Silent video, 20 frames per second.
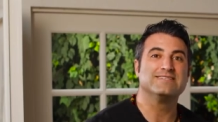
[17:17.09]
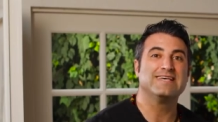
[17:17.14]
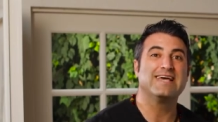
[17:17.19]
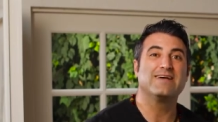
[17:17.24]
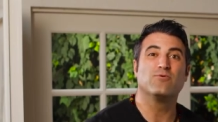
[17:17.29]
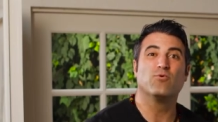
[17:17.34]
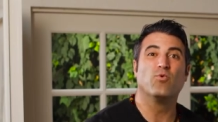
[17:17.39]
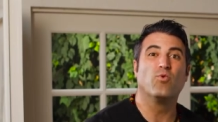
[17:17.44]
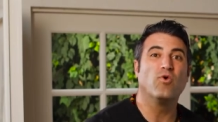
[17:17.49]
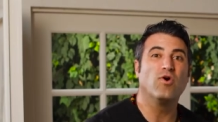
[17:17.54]

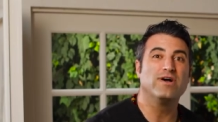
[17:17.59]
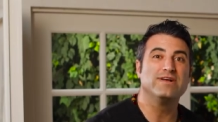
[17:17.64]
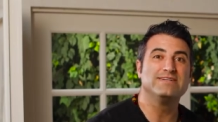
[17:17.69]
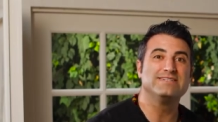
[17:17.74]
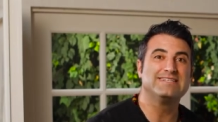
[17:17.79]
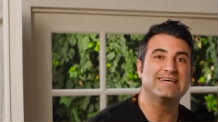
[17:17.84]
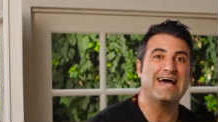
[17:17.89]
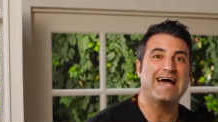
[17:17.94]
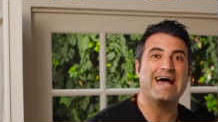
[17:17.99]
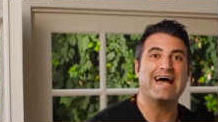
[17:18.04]
Take
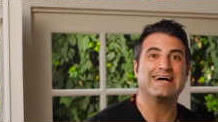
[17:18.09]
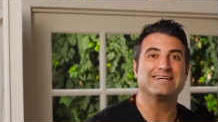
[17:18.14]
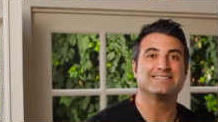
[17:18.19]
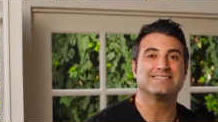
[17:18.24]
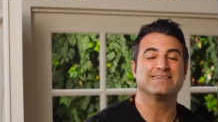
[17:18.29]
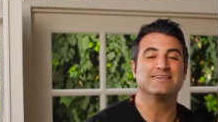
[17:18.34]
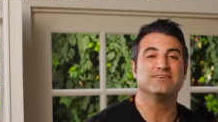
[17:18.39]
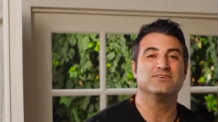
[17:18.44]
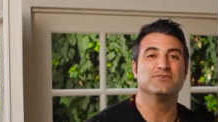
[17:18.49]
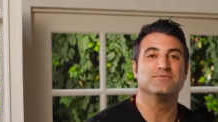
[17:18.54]
one
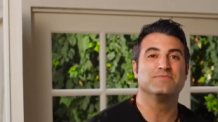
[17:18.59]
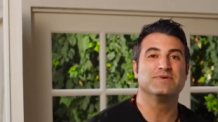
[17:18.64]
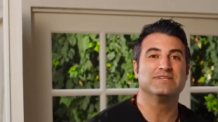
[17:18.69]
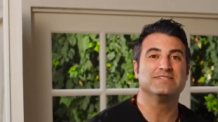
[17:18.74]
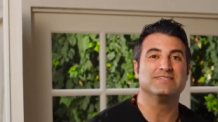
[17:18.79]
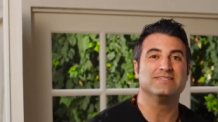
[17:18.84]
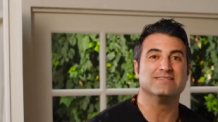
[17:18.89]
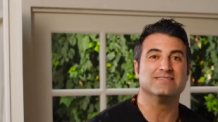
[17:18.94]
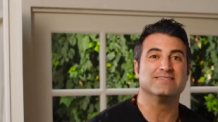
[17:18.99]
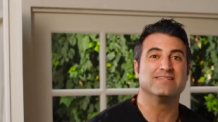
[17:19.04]
task in your
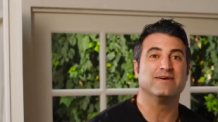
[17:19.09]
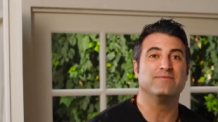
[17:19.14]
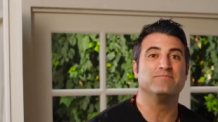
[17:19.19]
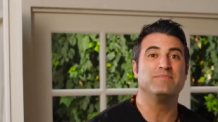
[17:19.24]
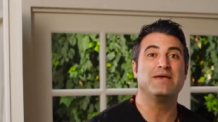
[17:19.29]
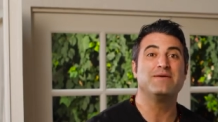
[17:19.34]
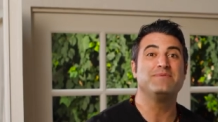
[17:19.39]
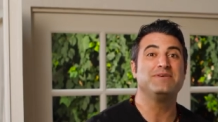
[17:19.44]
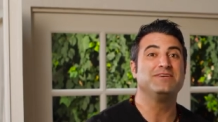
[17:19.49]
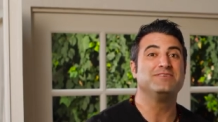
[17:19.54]
business that
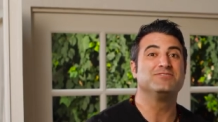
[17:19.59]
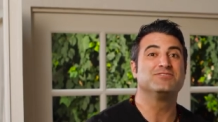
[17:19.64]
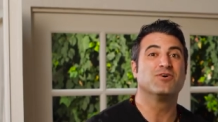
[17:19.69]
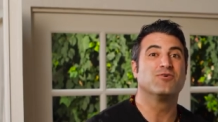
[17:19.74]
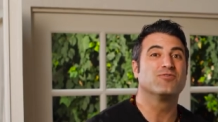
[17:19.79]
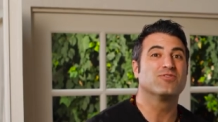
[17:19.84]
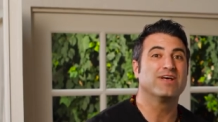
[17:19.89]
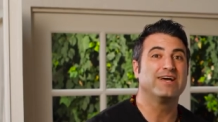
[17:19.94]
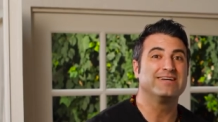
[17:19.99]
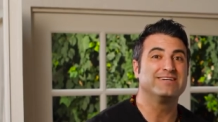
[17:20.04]
maybe you
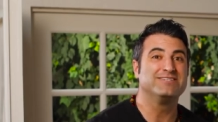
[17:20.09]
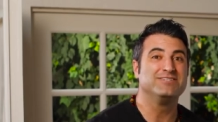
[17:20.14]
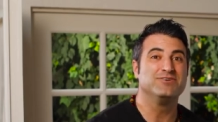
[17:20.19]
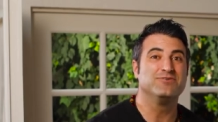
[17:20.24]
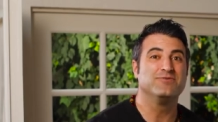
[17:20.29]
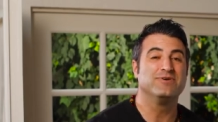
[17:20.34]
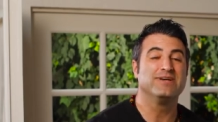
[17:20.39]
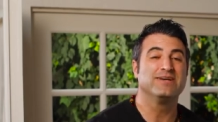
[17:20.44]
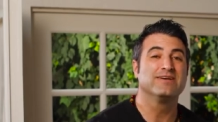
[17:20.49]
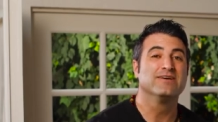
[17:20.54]
don't like
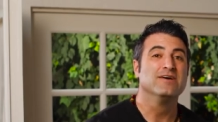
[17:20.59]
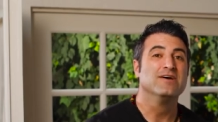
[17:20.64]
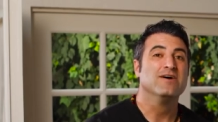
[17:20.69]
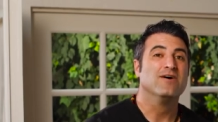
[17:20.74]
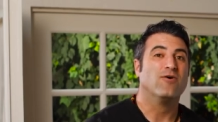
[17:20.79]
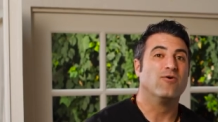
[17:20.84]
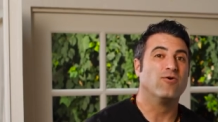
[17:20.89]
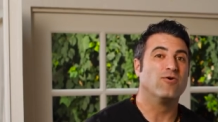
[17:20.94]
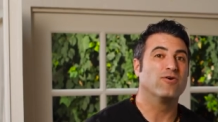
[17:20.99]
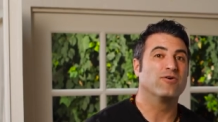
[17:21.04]
doing,
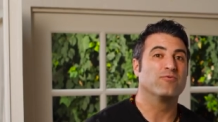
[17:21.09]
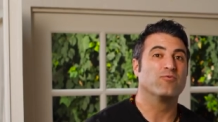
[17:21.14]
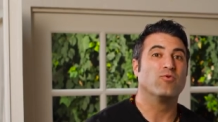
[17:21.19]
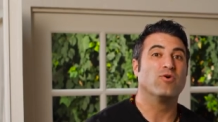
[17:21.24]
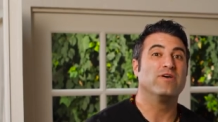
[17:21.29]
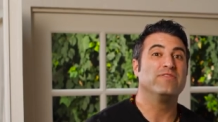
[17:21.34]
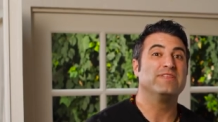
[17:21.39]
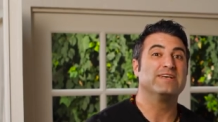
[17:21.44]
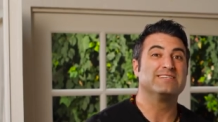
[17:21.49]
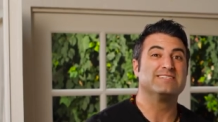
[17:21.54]
or
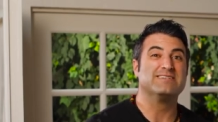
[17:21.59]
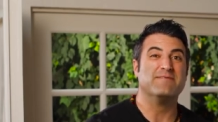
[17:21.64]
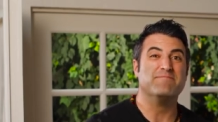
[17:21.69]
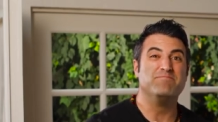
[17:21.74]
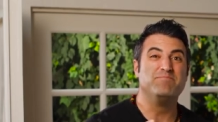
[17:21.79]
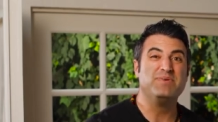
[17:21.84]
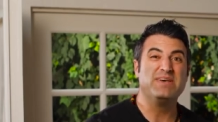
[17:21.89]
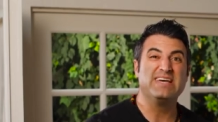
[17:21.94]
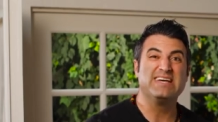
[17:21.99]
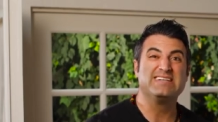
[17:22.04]
one that's a
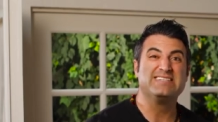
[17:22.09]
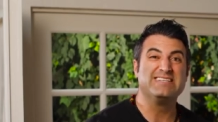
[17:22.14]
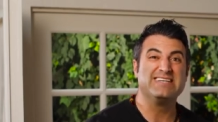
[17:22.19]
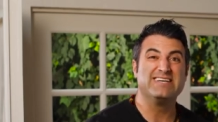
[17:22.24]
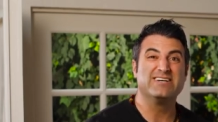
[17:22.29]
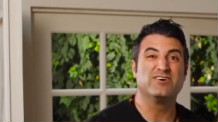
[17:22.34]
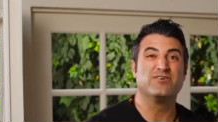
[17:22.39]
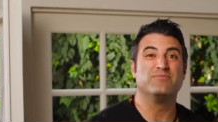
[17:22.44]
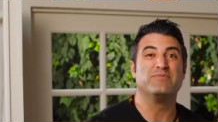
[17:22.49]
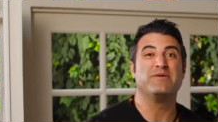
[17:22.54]
big
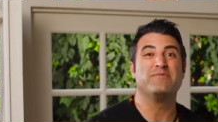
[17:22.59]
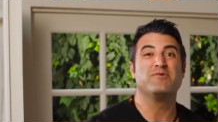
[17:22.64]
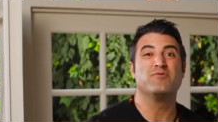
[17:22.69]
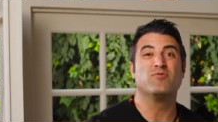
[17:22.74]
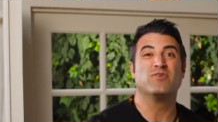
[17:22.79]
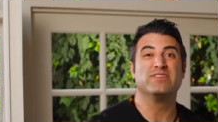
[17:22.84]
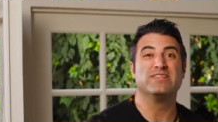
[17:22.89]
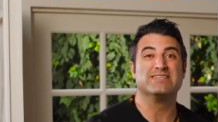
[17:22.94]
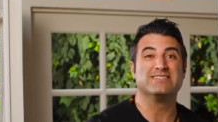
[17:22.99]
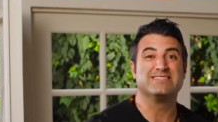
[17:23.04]
deal, maybe
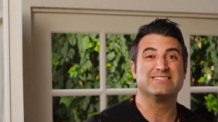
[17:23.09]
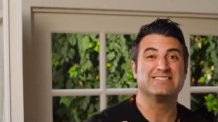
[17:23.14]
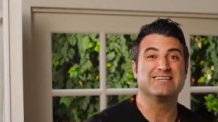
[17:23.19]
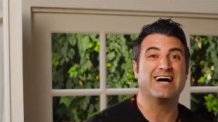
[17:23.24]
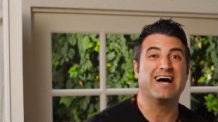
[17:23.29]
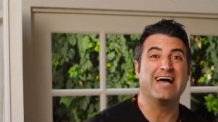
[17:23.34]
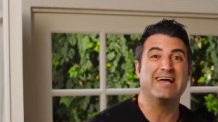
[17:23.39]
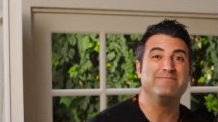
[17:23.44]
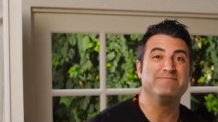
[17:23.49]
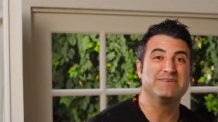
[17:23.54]
one that's
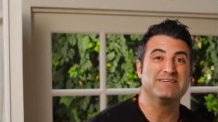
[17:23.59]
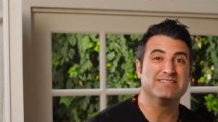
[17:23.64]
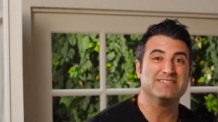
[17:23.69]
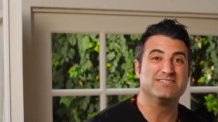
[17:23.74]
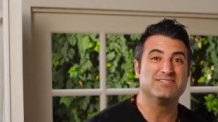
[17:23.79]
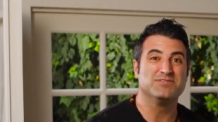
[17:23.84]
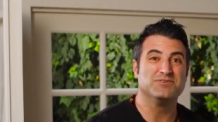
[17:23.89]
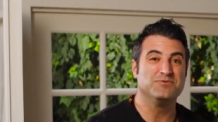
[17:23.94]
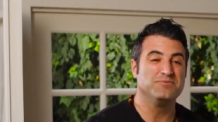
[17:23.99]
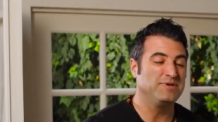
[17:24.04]
time
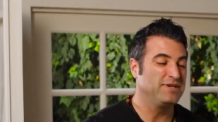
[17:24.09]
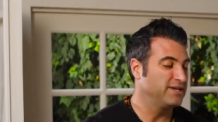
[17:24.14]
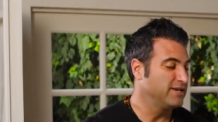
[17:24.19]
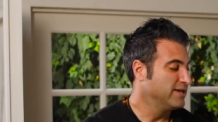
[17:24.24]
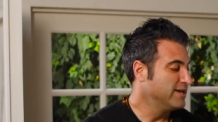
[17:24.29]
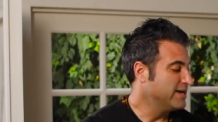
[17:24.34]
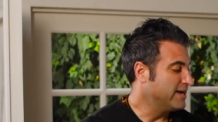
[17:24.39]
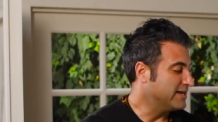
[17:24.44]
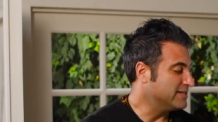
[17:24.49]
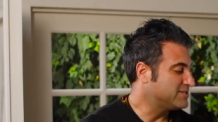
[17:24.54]
consuming,
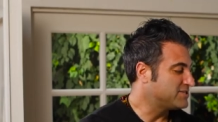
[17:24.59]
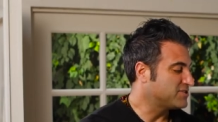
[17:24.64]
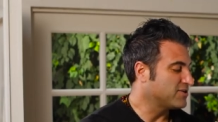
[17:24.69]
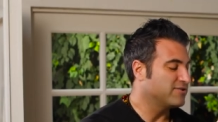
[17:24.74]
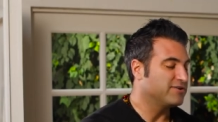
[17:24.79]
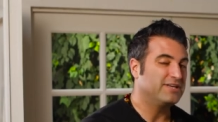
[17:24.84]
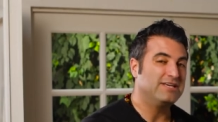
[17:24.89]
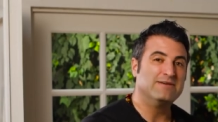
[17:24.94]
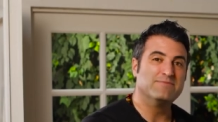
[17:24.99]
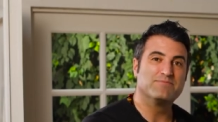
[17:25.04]
and
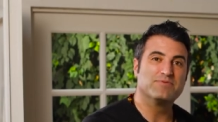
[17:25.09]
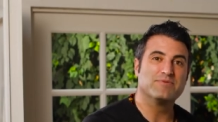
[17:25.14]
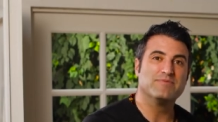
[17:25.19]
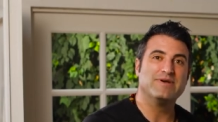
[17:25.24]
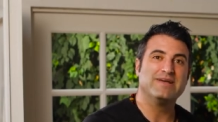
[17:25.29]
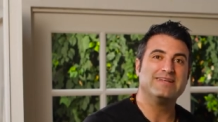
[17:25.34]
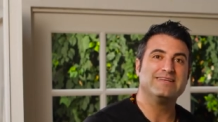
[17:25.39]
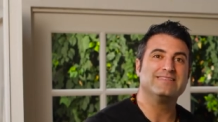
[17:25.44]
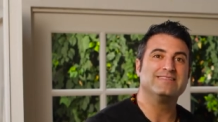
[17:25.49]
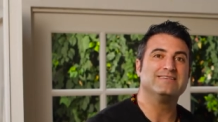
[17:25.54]
start
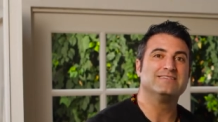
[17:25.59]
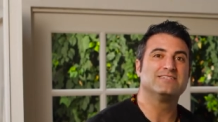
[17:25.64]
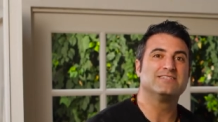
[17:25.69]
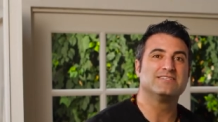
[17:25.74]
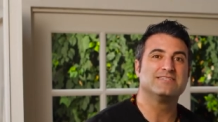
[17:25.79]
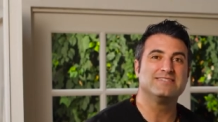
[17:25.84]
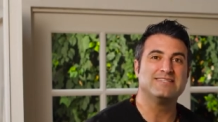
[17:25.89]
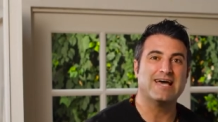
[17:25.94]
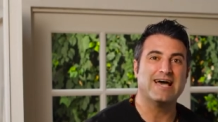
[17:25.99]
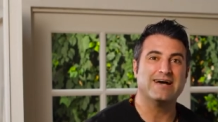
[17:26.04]
implementing these
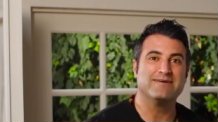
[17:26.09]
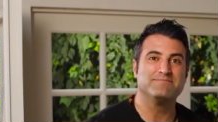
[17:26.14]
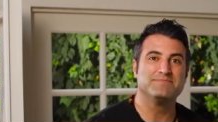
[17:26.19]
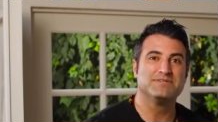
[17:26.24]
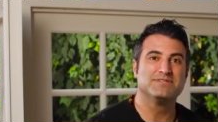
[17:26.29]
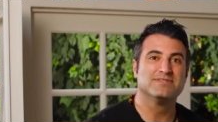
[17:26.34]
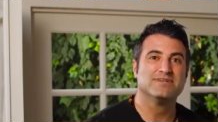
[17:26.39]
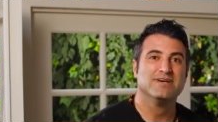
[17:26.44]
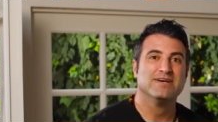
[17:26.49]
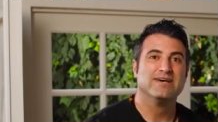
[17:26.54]

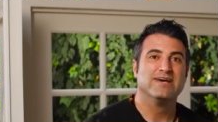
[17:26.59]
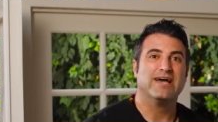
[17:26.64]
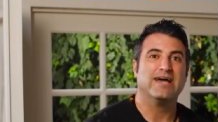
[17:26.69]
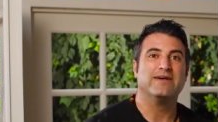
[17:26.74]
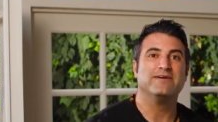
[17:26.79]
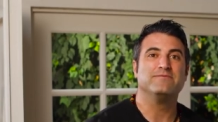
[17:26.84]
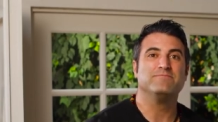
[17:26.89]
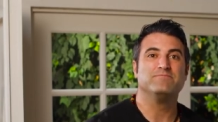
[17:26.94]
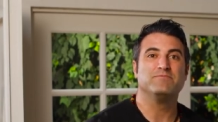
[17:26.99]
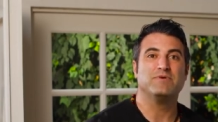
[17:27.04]
steps, and,